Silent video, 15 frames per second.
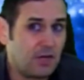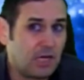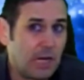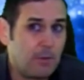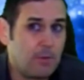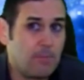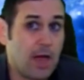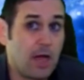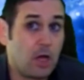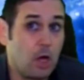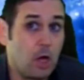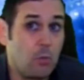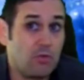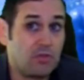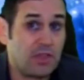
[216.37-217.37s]
are coming back
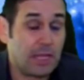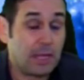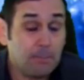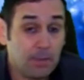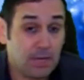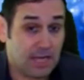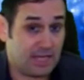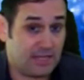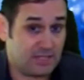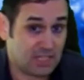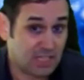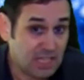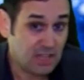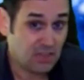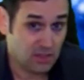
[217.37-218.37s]
home with
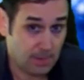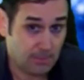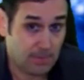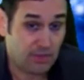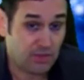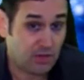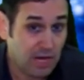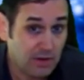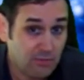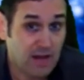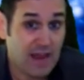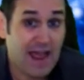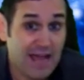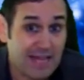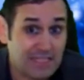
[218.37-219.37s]
implants in them that they
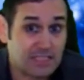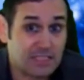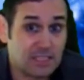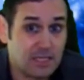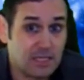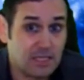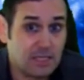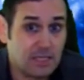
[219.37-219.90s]
never asked